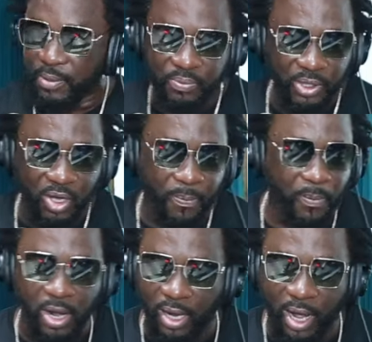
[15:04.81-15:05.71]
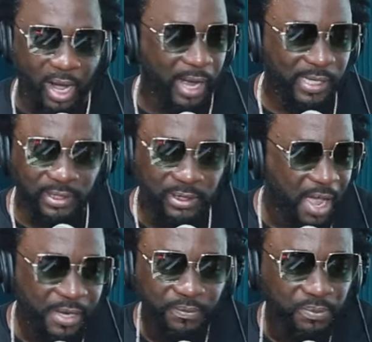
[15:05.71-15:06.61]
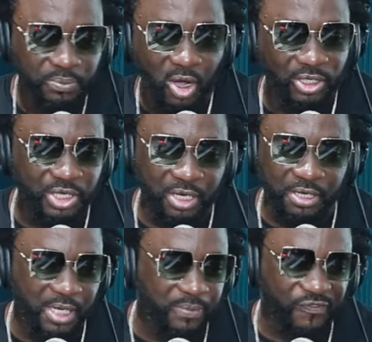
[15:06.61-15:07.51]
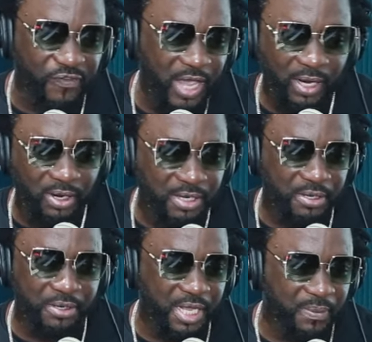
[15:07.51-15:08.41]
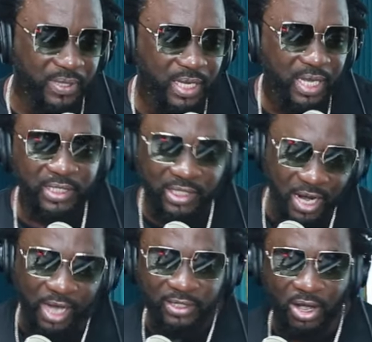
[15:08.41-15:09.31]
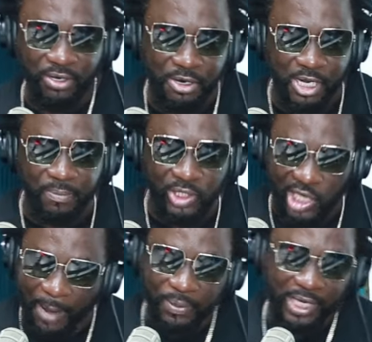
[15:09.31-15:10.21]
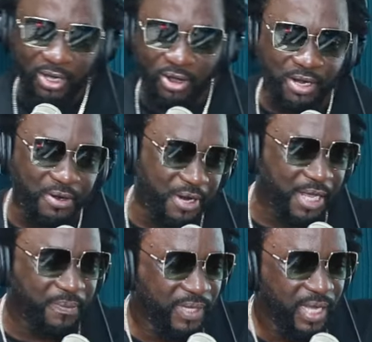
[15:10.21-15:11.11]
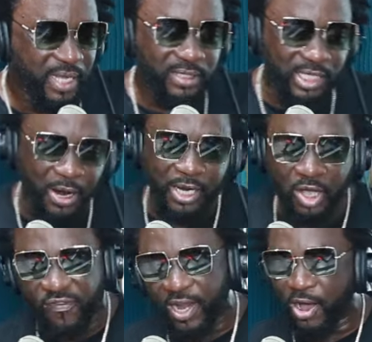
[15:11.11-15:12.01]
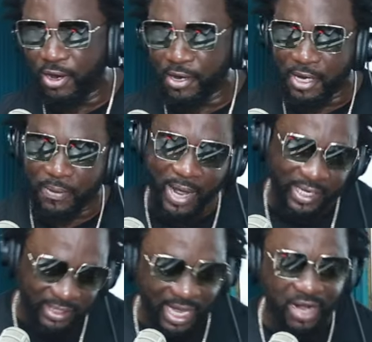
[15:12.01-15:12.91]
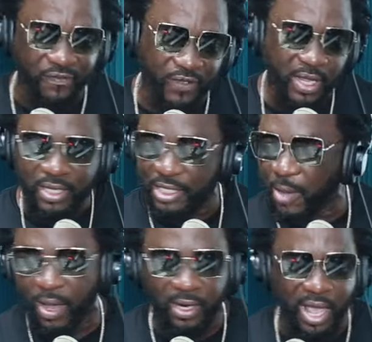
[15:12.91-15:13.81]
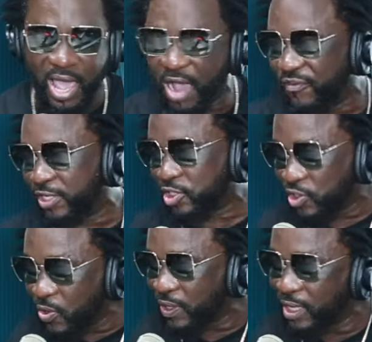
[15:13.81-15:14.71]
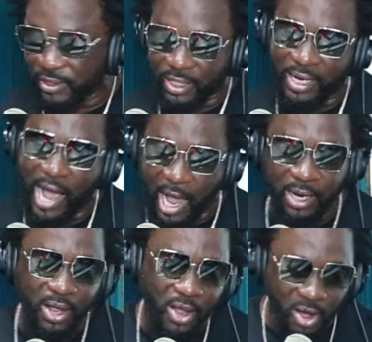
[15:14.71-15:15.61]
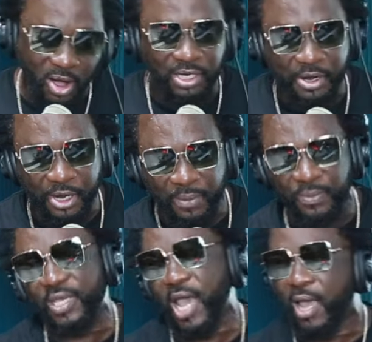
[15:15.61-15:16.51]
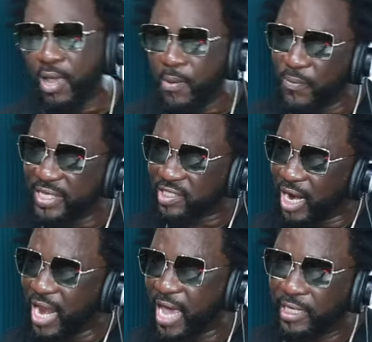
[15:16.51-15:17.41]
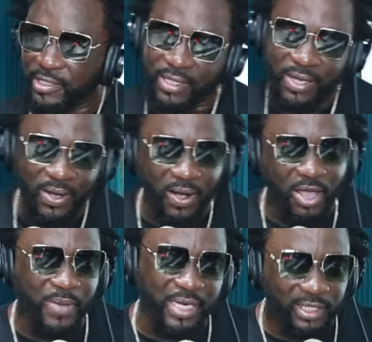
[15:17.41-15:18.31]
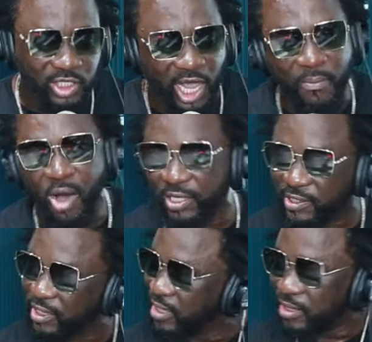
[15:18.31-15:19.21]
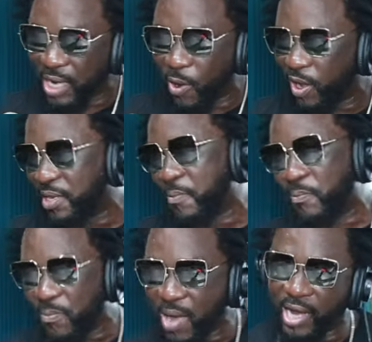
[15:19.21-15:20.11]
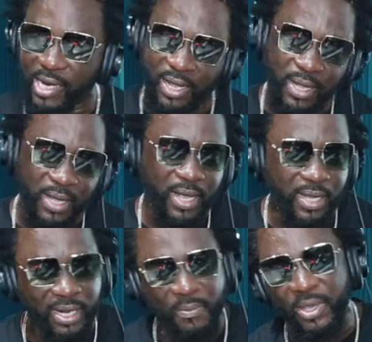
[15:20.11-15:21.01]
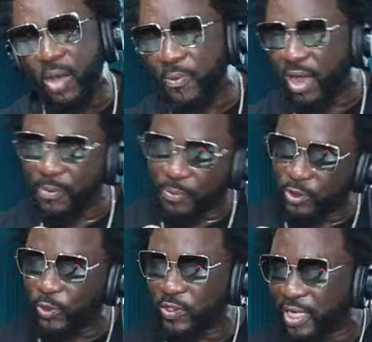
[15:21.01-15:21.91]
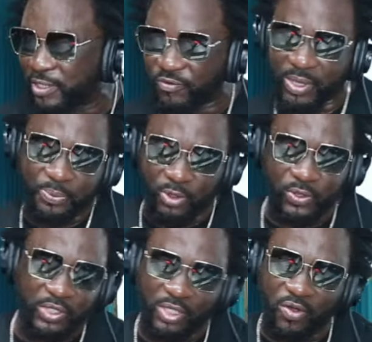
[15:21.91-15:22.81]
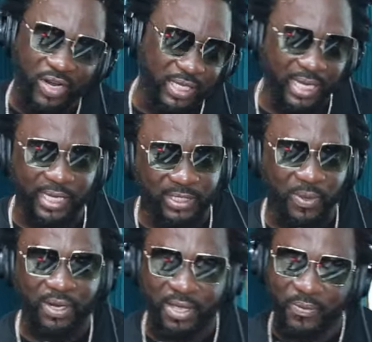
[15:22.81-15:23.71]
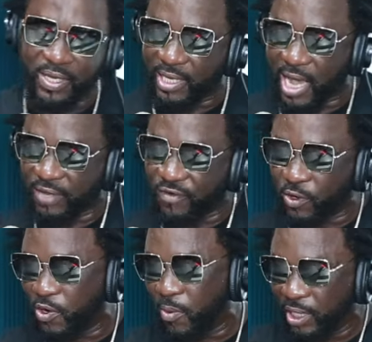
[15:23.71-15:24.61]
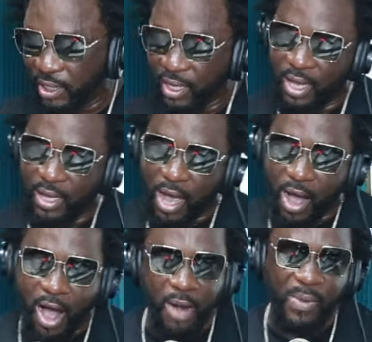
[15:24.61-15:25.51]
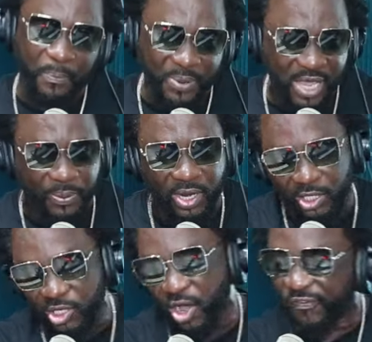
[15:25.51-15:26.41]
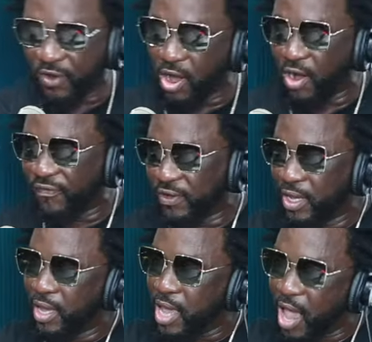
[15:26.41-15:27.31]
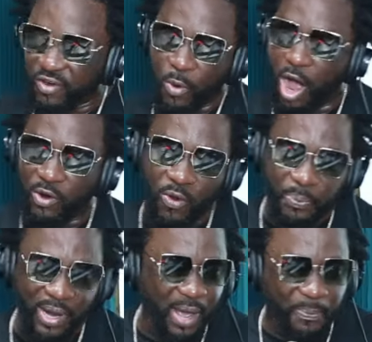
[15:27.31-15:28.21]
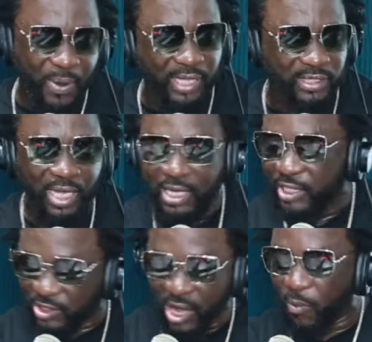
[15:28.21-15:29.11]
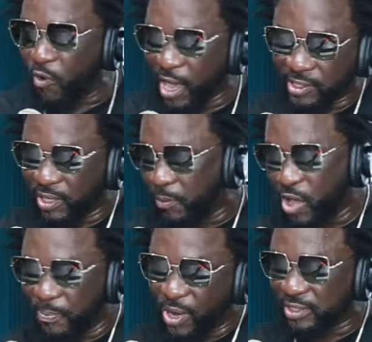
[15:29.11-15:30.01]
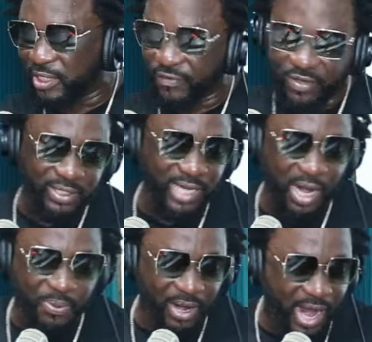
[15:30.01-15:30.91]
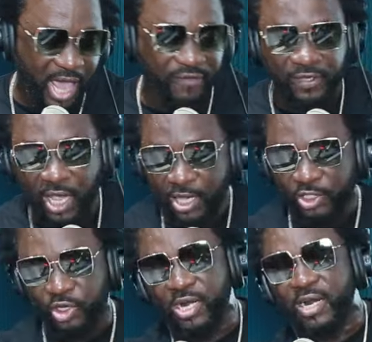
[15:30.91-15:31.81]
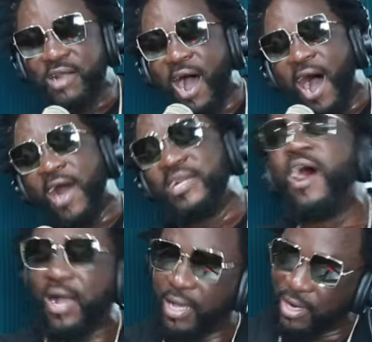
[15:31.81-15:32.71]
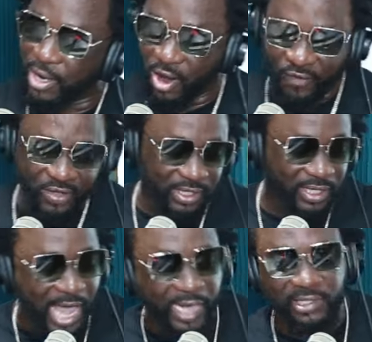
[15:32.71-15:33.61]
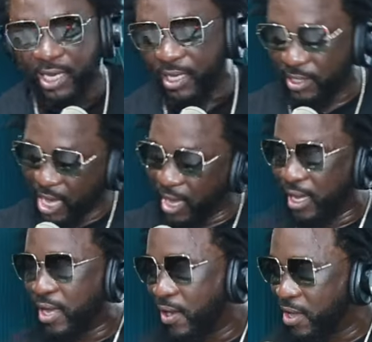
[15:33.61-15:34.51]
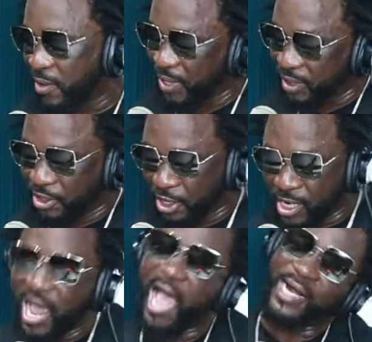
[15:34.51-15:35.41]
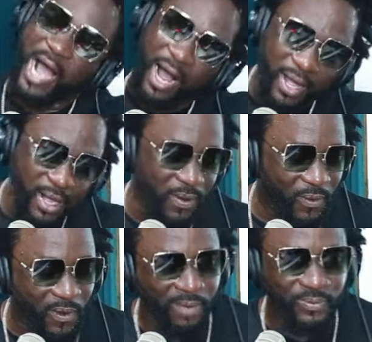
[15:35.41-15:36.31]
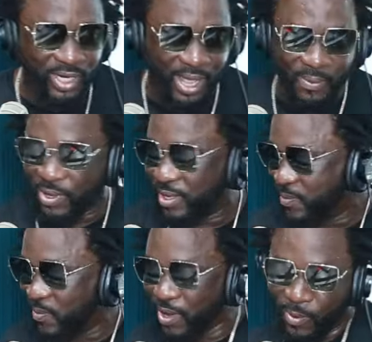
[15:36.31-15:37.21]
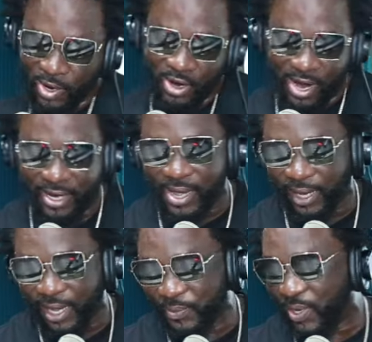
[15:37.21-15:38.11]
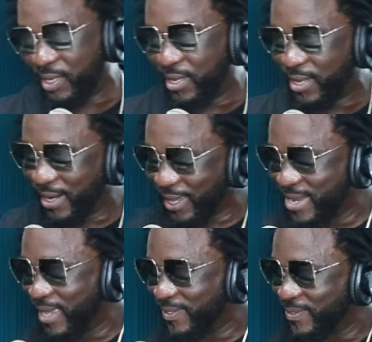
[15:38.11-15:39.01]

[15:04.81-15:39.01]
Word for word: Big up, uh, Bungie on the rhythm, Fian on the rhythm, yeah. Slaughter on the rhythm, Jab King on the rhythm, Terror the Governor on the rhythm, myself. Yeah, man, every tune hitting hard on the rhythm. Yeah, Mr. Legs, oh, you mean the Jab Boss, that one the mad. You know, big up all the producers who've been producing over the years, man. I mean, can't leave out nobody. All my people, enough love. Everyone who play a part, some way, some way positive in helping life. Trinidad, love you to death. Yeah. Oh, you mean Grenada? Oh, I'm to them. I'm ready again, man. Like that.